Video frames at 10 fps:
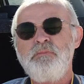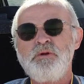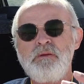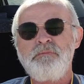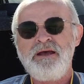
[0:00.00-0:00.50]

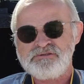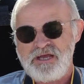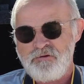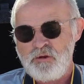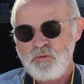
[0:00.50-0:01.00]
Put it back to
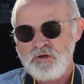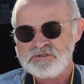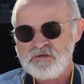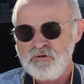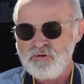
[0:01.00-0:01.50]
how it
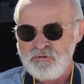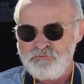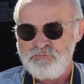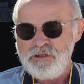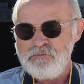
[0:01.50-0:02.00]
was. I'll
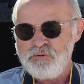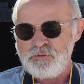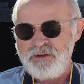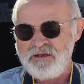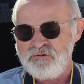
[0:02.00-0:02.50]
put
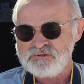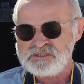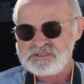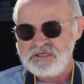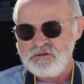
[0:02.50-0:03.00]
it back onto
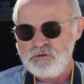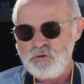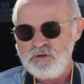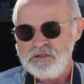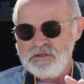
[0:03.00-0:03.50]

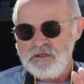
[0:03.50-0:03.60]
single.